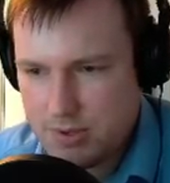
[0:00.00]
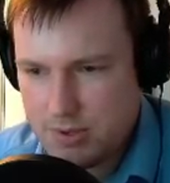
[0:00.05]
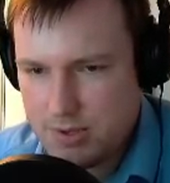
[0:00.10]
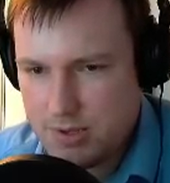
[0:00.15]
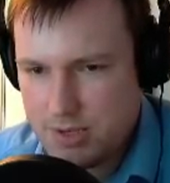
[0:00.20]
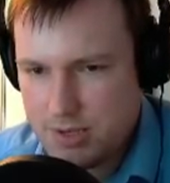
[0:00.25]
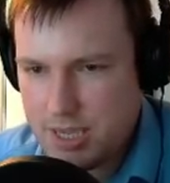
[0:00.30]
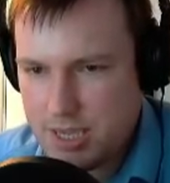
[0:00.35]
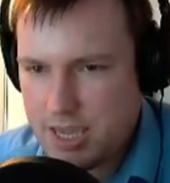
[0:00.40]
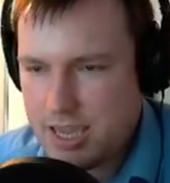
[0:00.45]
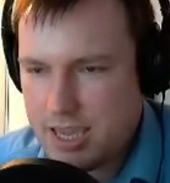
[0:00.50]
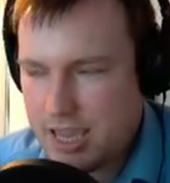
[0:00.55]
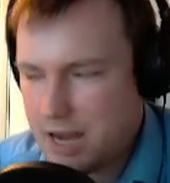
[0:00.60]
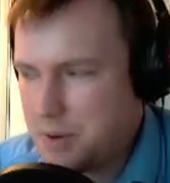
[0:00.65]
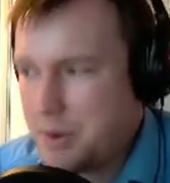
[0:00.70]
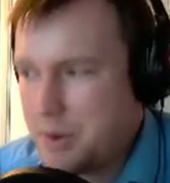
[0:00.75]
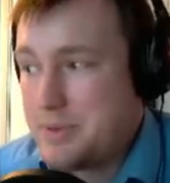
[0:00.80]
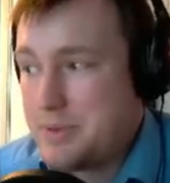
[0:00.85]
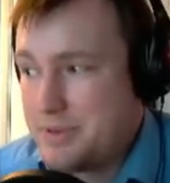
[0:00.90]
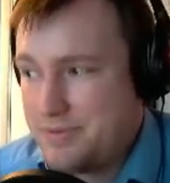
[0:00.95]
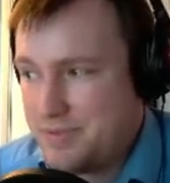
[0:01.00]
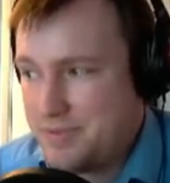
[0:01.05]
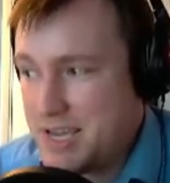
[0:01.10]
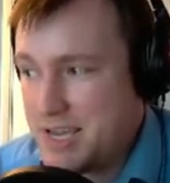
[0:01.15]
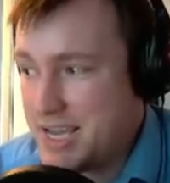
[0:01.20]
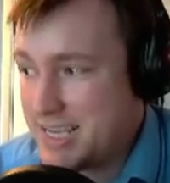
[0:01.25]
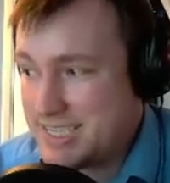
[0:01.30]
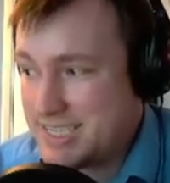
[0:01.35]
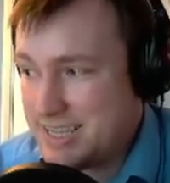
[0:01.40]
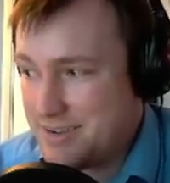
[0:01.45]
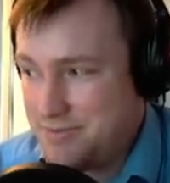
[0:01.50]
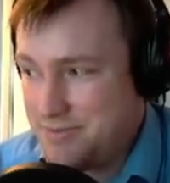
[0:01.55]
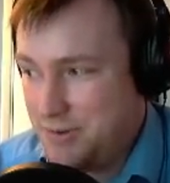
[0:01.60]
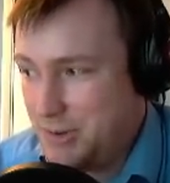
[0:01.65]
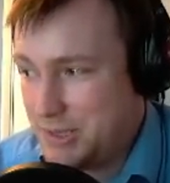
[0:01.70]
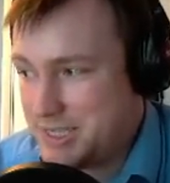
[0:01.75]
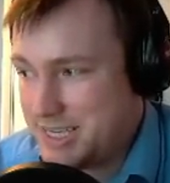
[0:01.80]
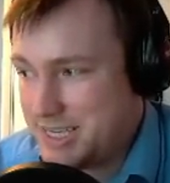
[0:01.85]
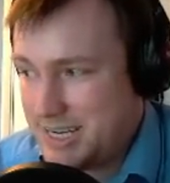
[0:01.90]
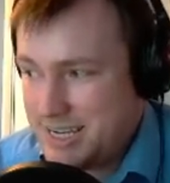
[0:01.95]
You can get away with the first,
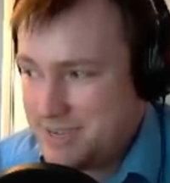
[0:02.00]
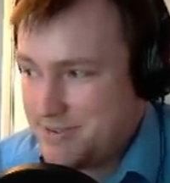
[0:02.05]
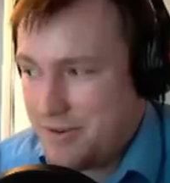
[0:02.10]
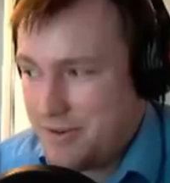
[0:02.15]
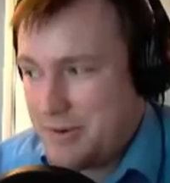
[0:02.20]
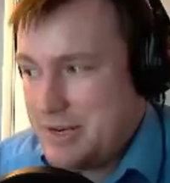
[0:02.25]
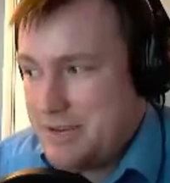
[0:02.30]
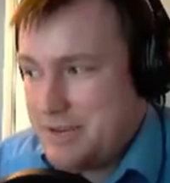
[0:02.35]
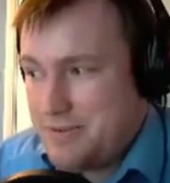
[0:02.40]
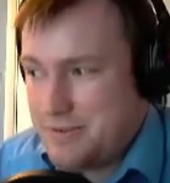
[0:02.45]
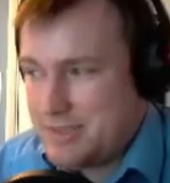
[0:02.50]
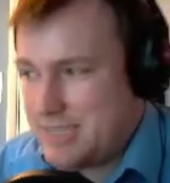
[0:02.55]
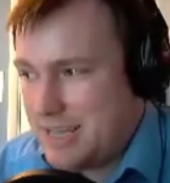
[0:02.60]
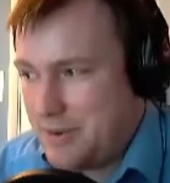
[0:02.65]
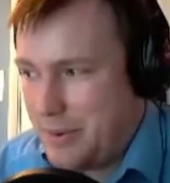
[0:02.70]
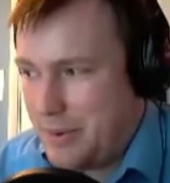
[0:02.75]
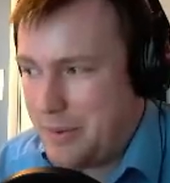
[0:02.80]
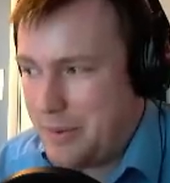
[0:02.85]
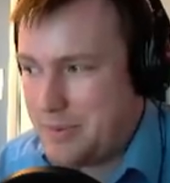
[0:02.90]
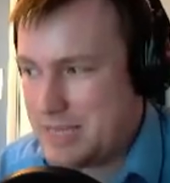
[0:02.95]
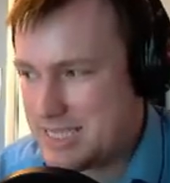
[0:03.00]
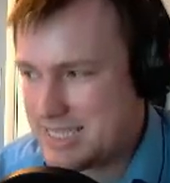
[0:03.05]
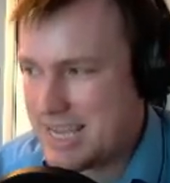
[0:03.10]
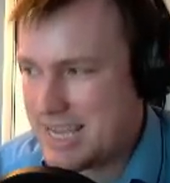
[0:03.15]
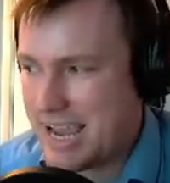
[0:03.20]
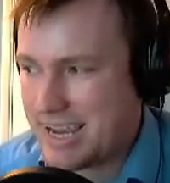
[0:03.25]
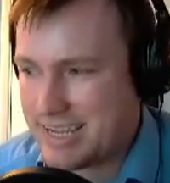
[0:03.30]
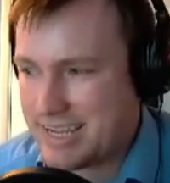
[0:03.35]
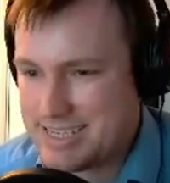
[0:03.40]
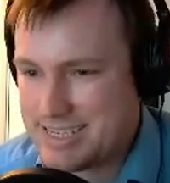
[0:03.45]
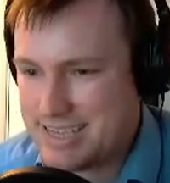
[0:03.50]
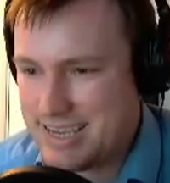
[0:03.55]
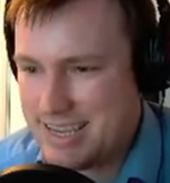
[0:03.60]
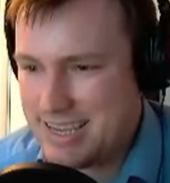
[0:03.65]
unfortunately it's very difficult to get away with the second.